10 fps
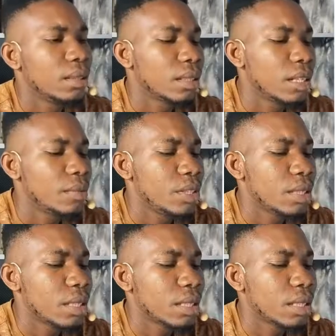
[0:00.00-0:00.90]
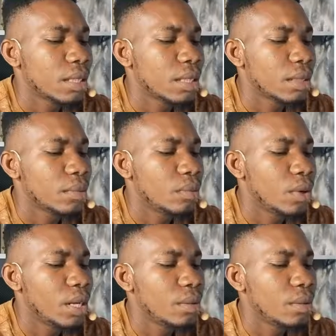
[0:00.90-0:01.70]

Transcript: Okay, let me check. Boiling,